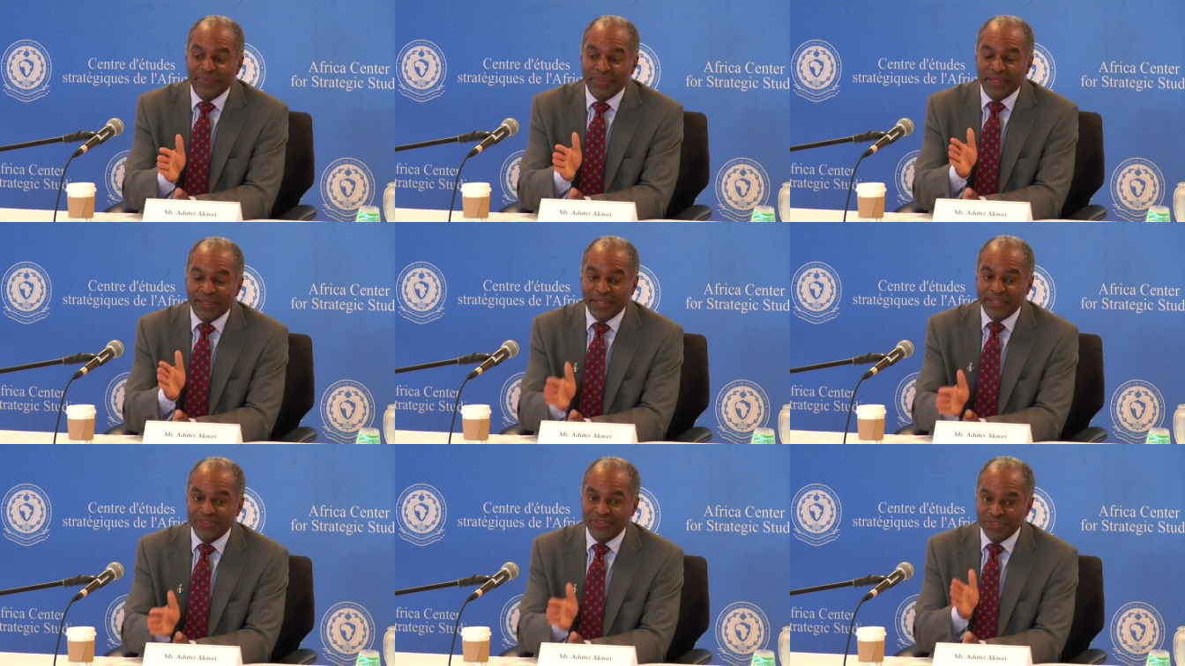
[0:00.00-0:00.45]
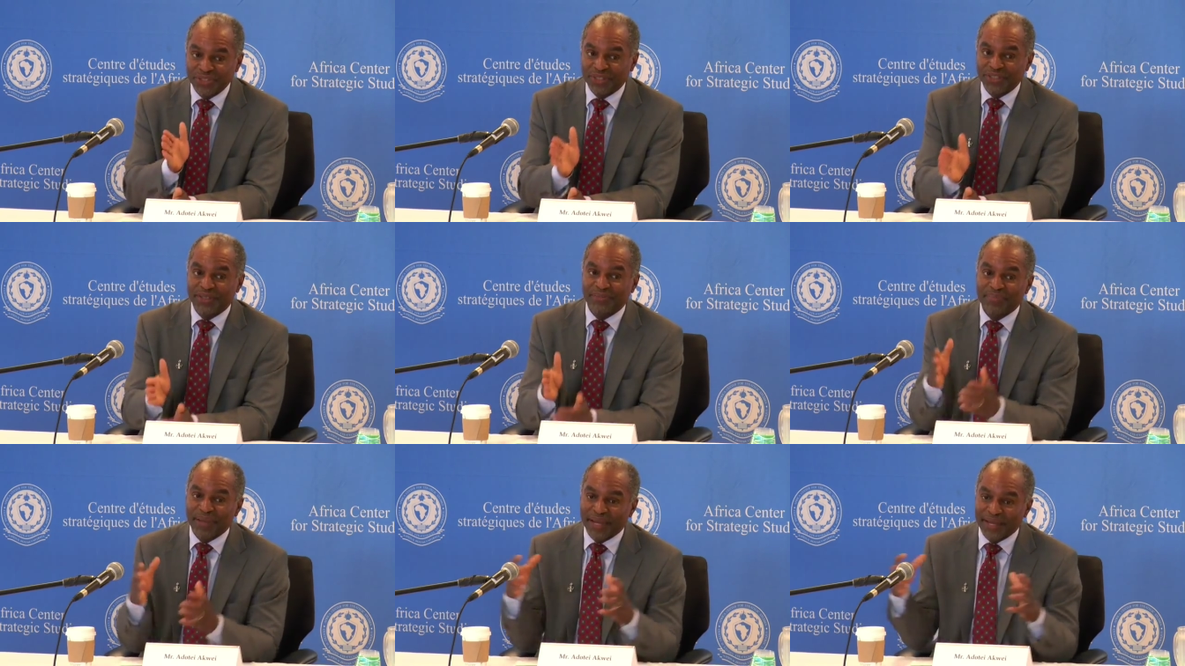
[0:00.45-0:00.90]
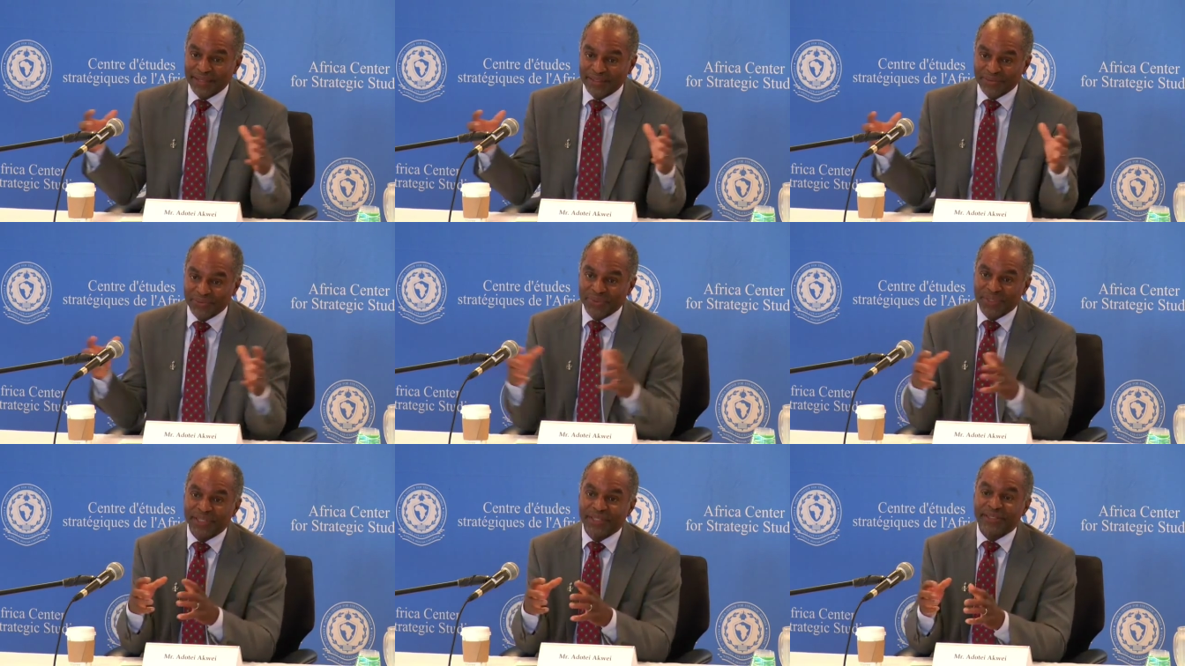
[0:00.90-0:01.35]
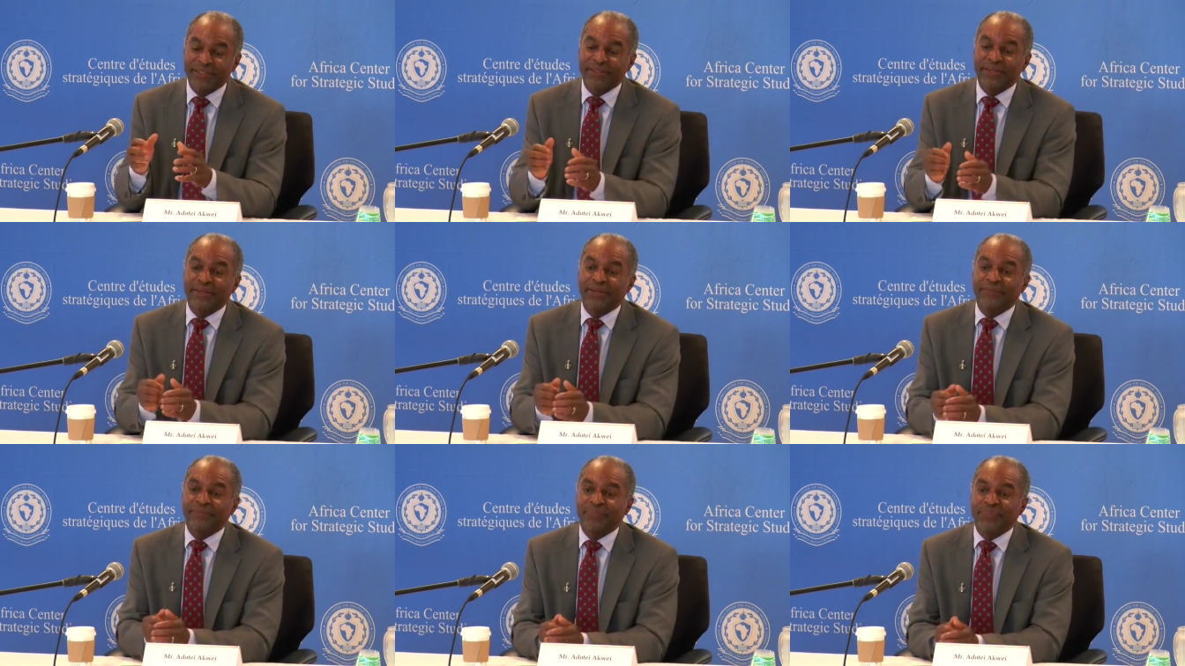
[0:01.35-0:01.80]
the country on a path where
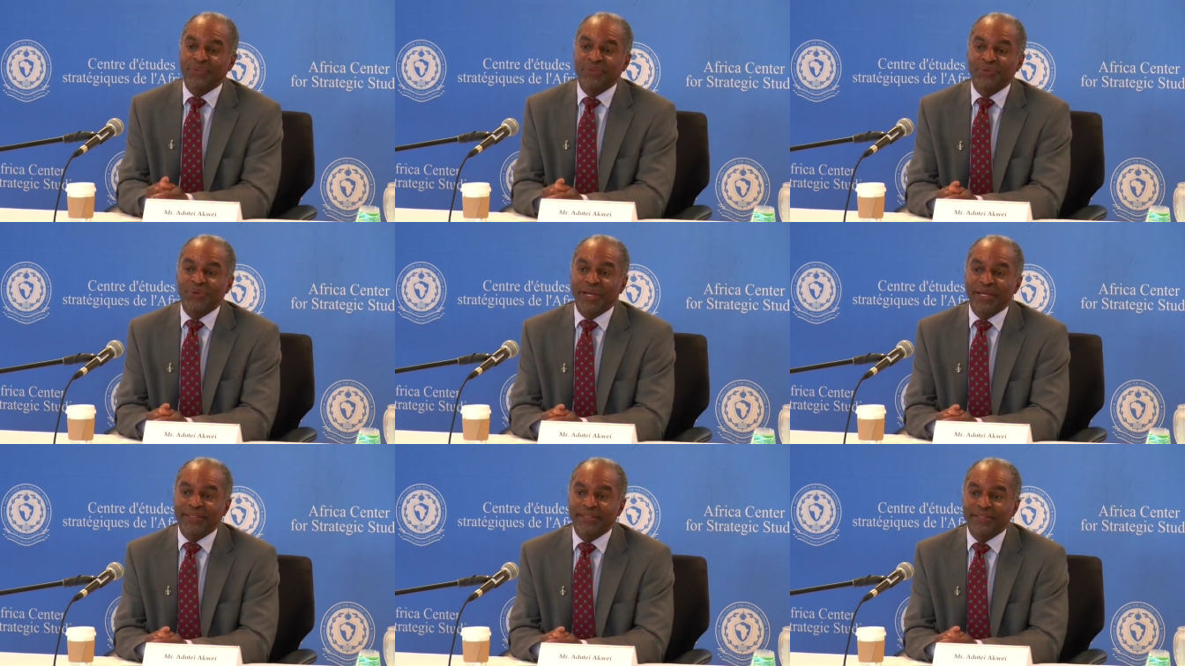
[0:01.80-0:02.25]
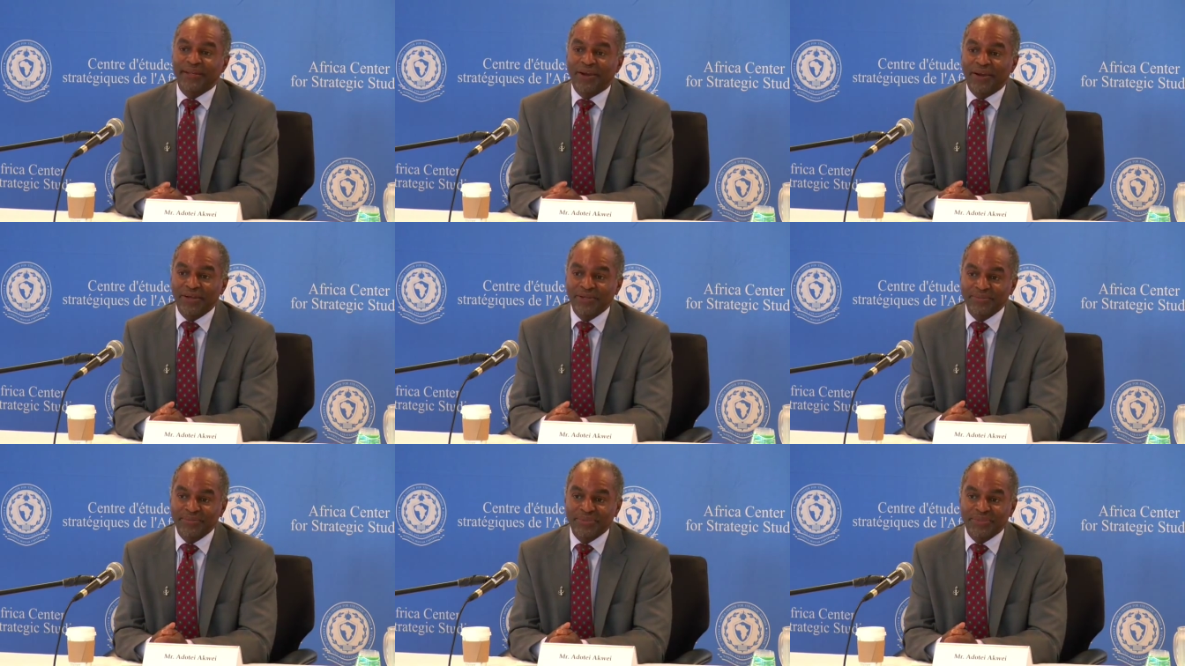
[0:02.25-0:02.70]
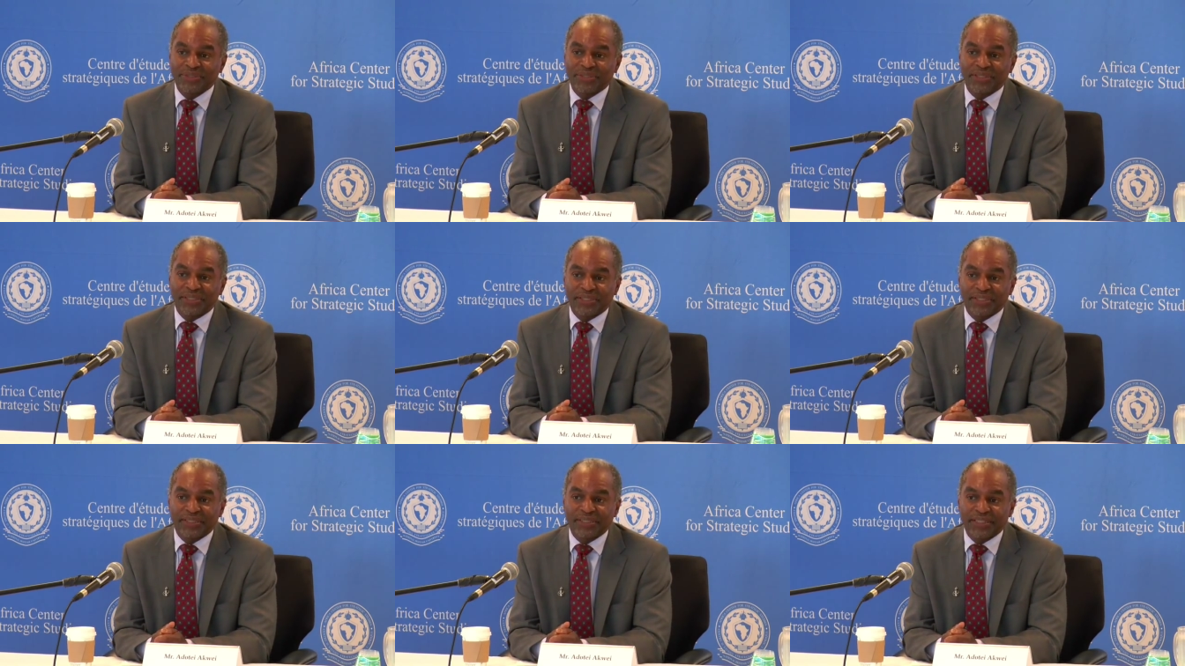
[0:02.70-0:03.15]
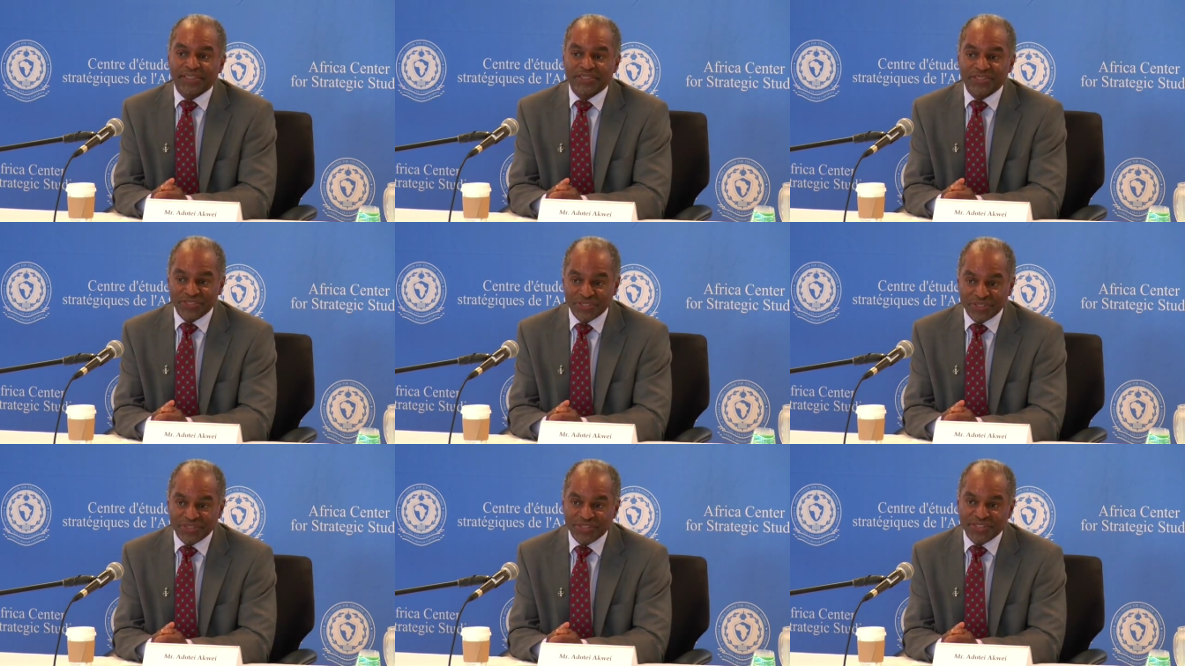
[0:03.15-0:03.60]
you had an armed uh,
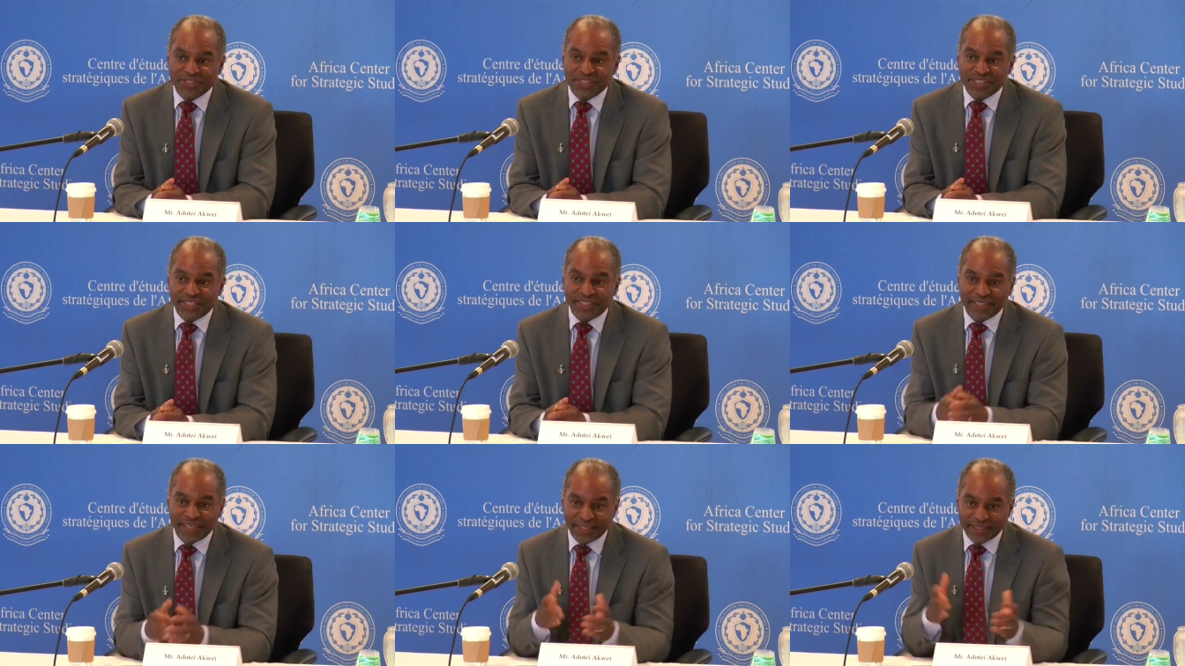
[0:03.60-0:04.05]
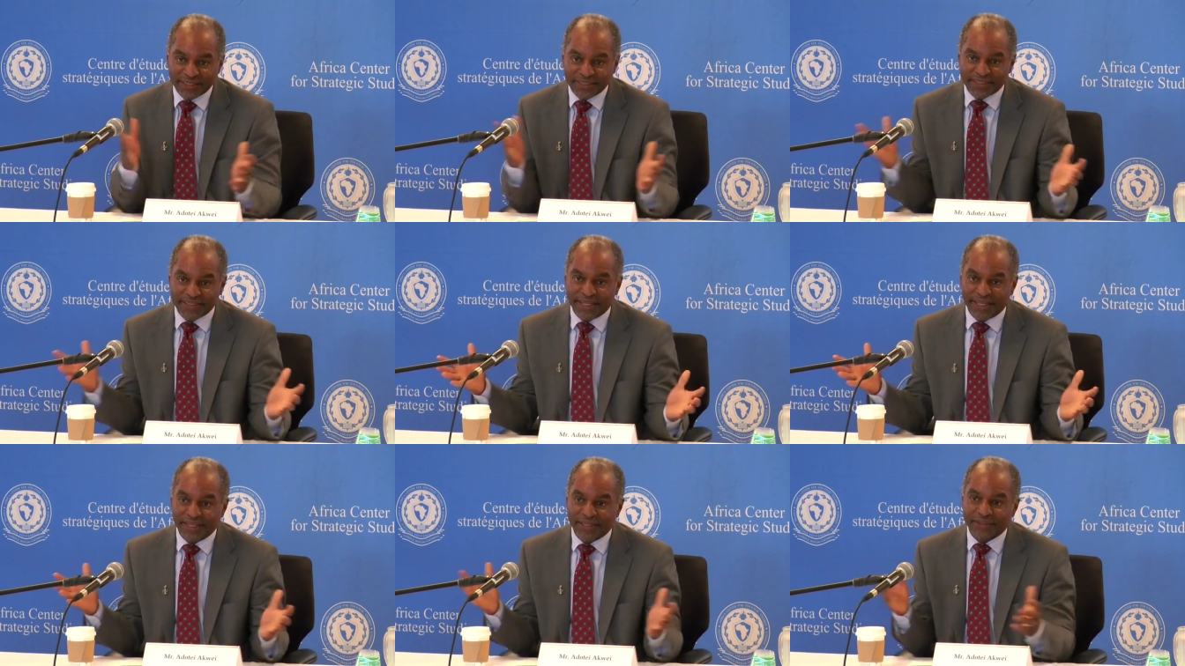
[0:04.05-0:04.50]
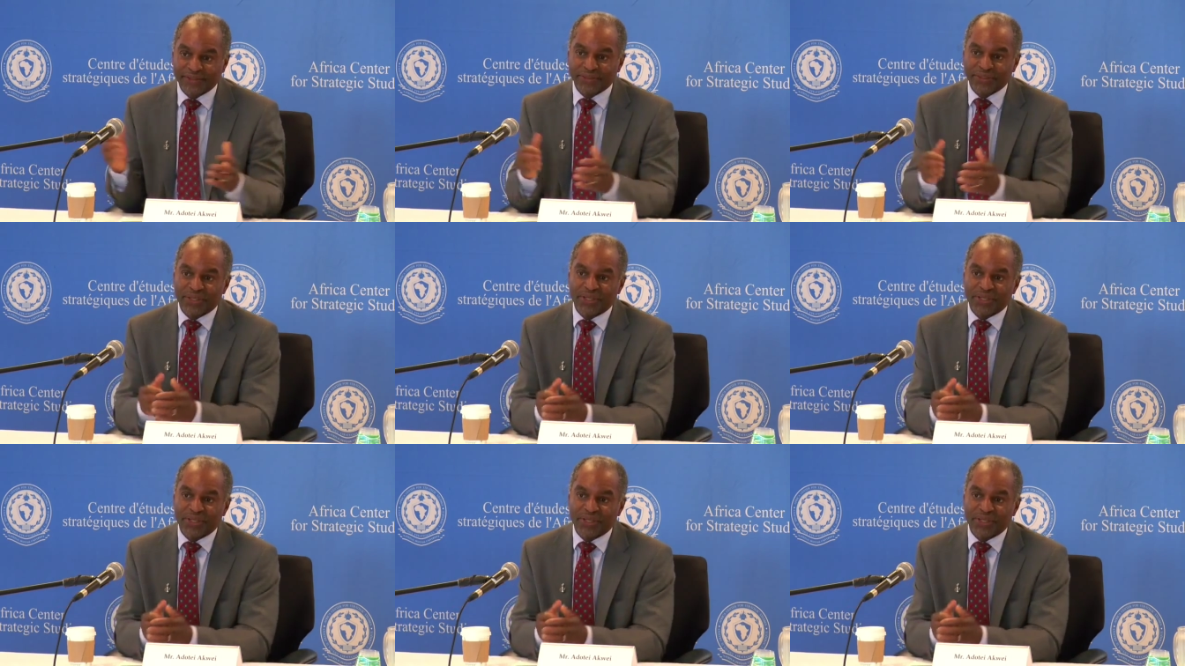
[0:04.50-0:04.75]
insurgency that is now